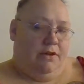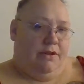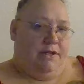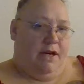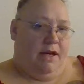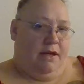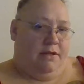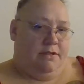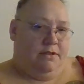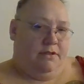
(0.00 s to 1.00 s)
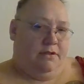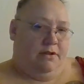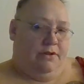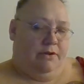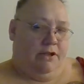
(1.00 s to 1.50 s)
the diet.
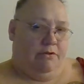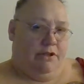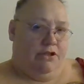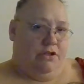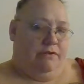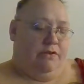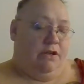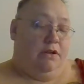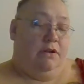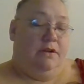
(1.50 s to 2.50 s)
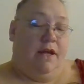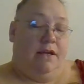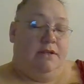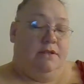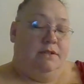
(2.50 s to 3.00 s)
Although I really should have done that
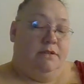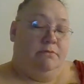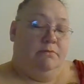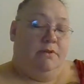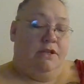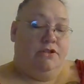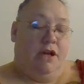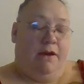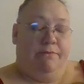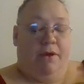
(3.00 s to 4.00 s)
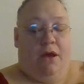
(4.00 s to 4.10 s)
yesterday.